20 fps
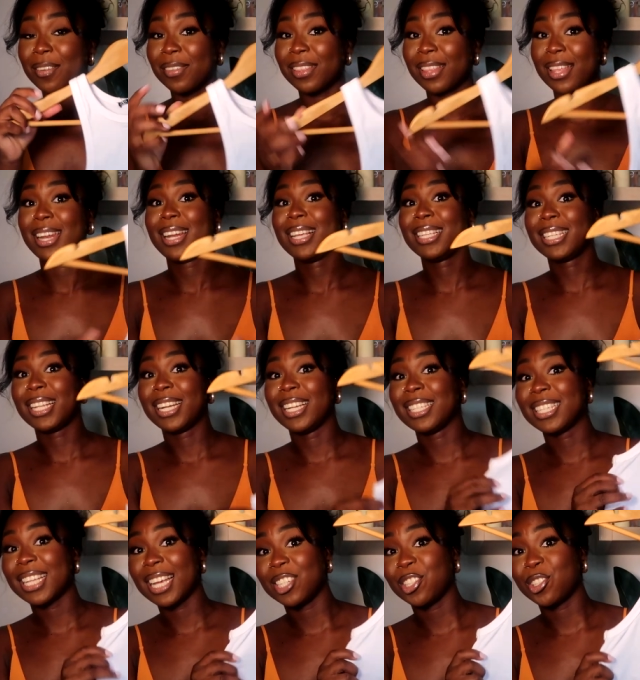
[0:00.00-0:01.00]
other than it's an
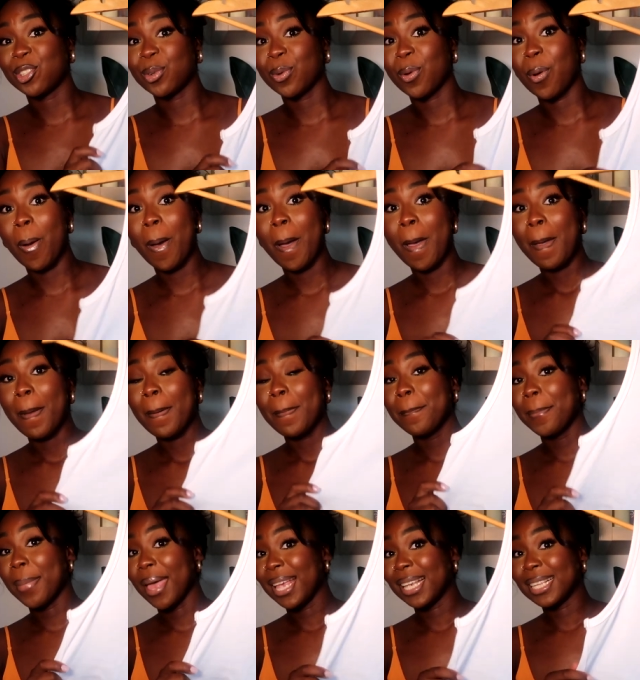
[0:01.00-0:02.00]
essential
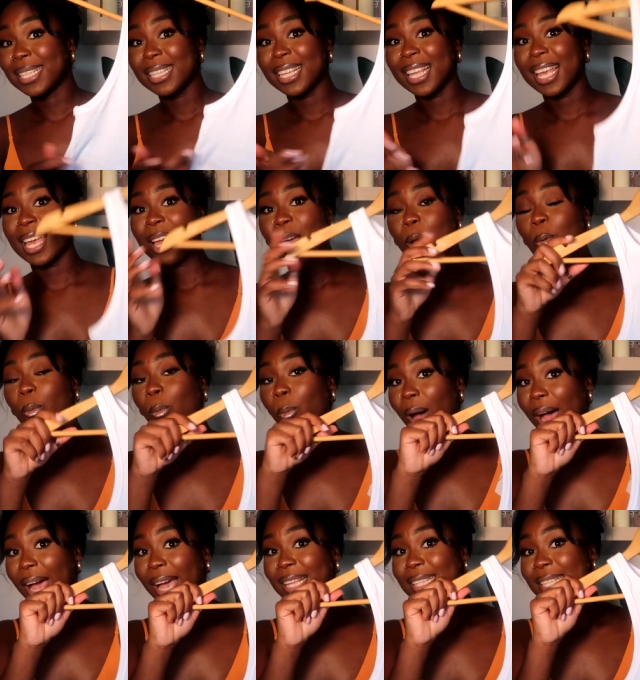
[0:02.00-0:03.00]
basic
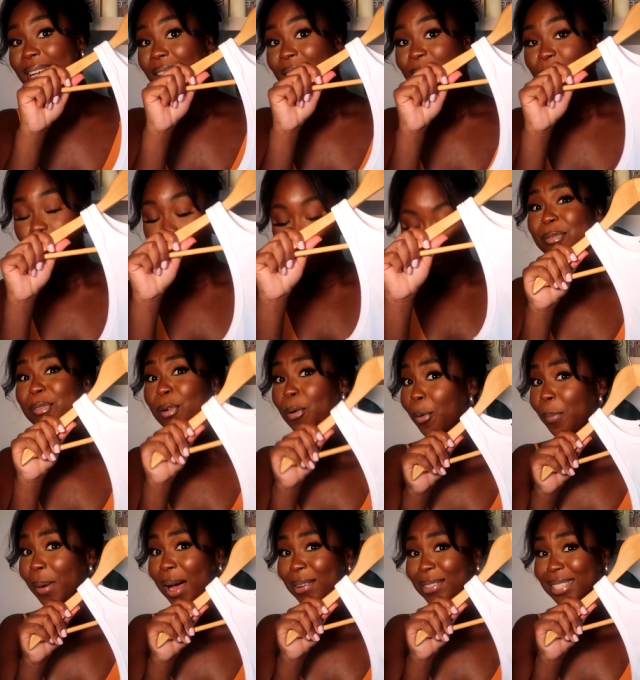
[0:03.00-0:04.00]
white tank top
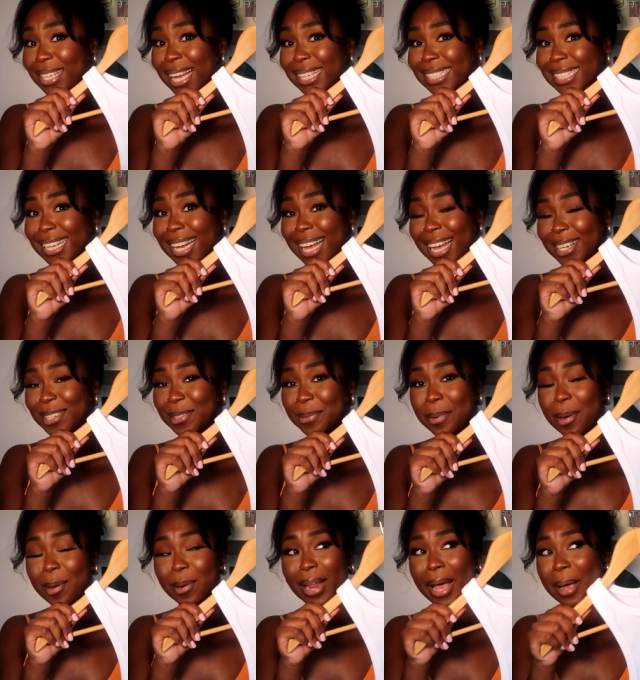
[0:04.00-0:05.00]
£4.99
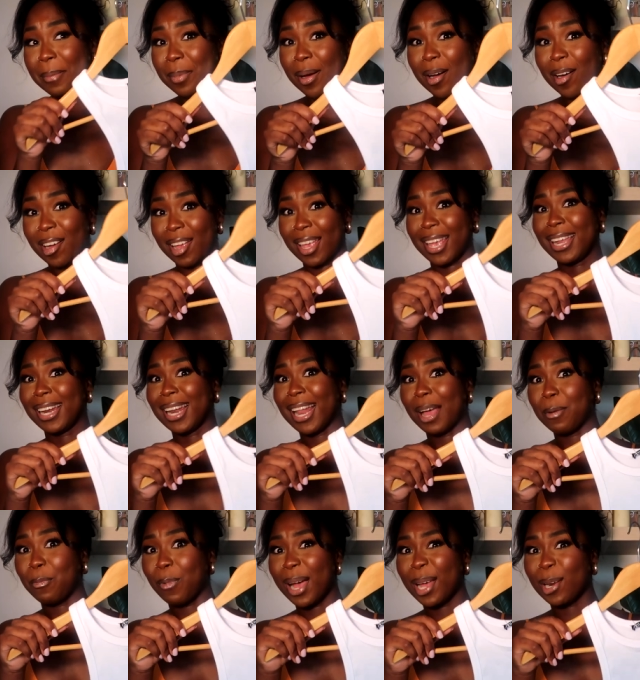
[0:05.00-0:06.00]
as well like bargain
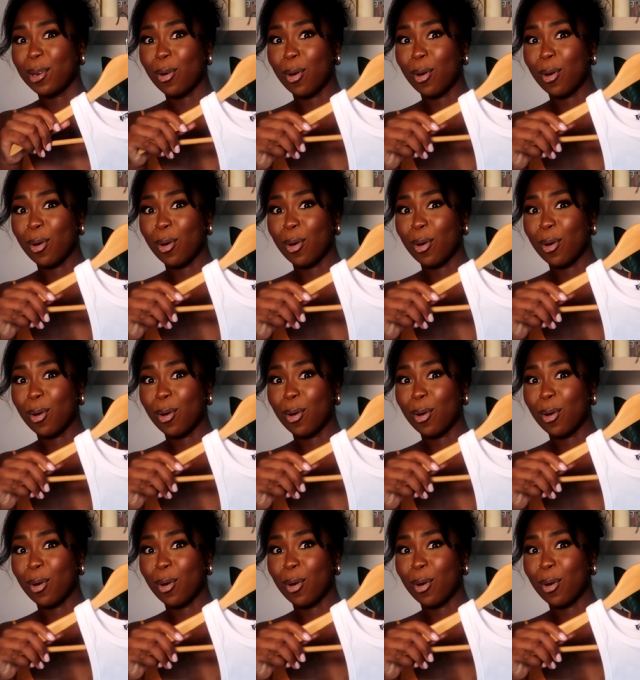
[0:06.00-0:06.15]
like why